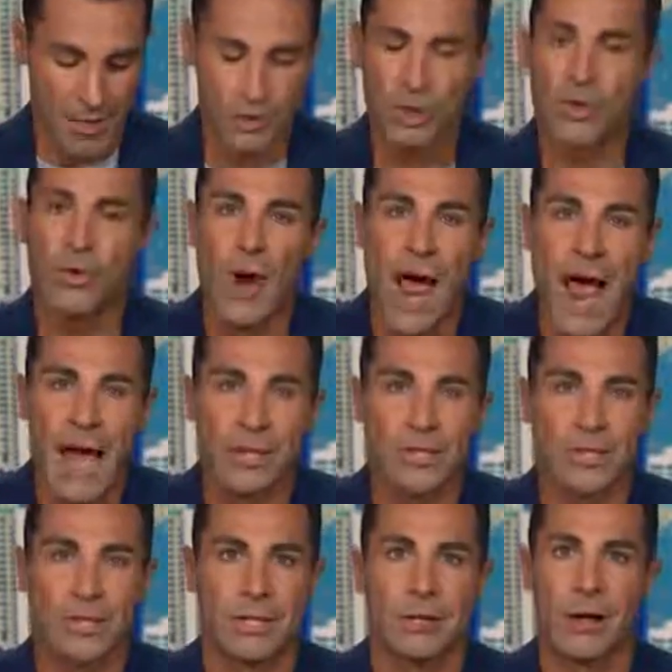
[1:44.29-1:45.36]

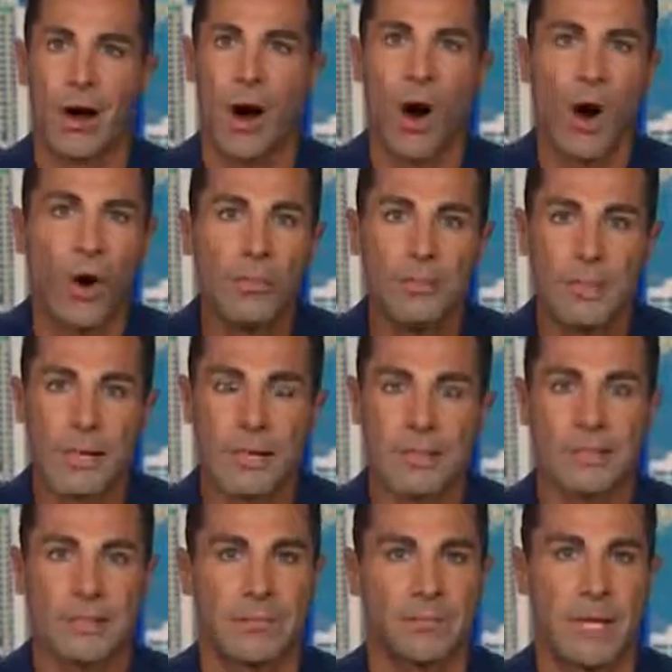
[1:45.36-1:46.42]
trash,
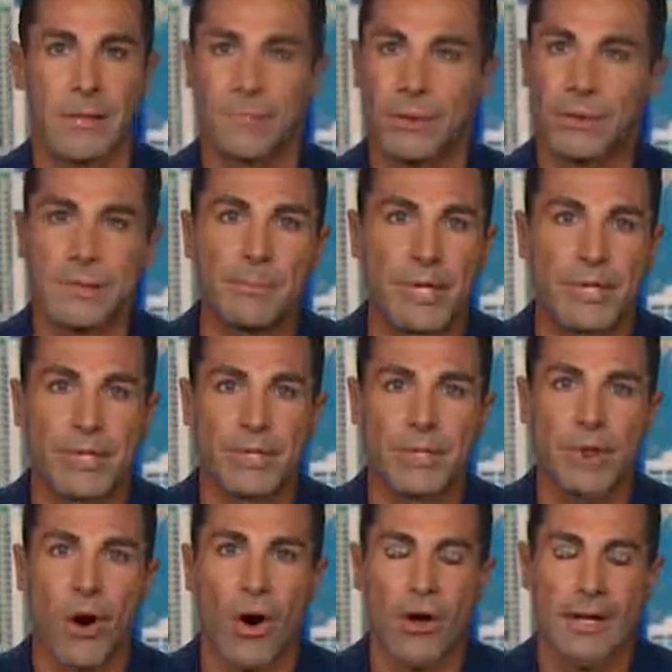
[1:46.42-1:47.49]
homeless, people to be
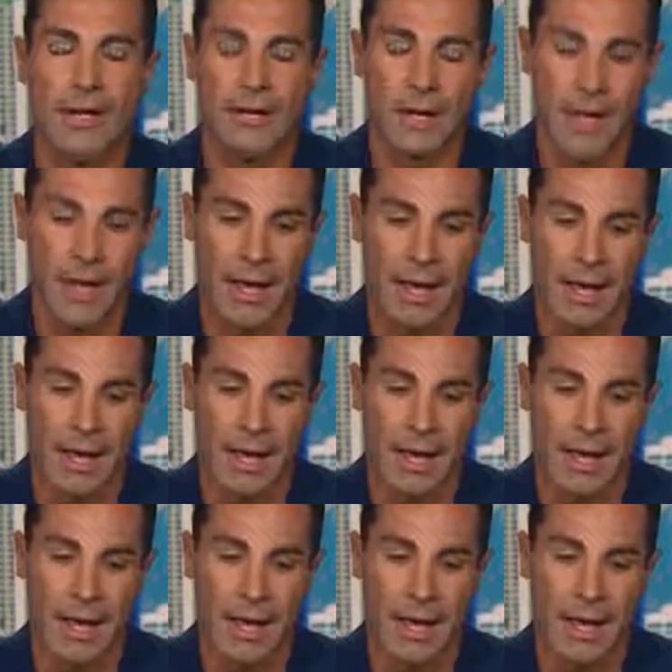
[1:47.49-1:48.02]
discarded.